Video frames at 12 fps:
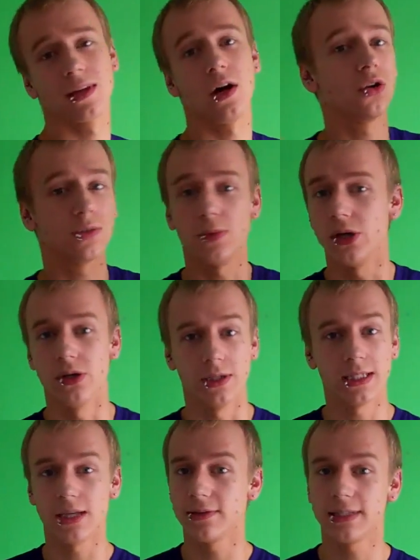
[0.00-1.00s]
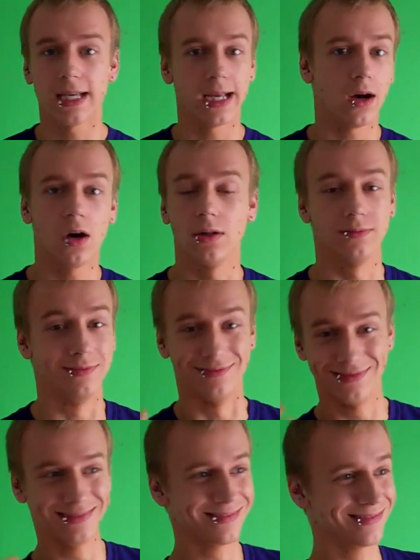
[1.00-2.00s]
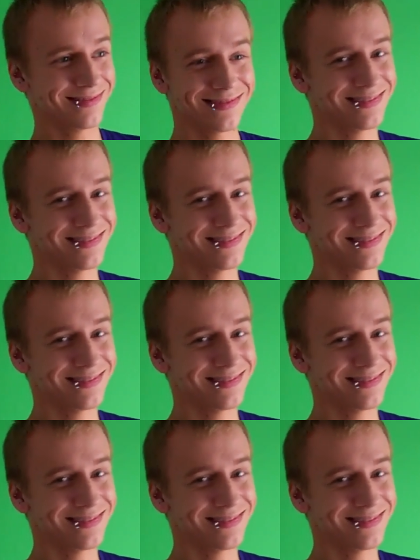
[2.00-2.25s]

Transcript: Odd mood, seriously. What am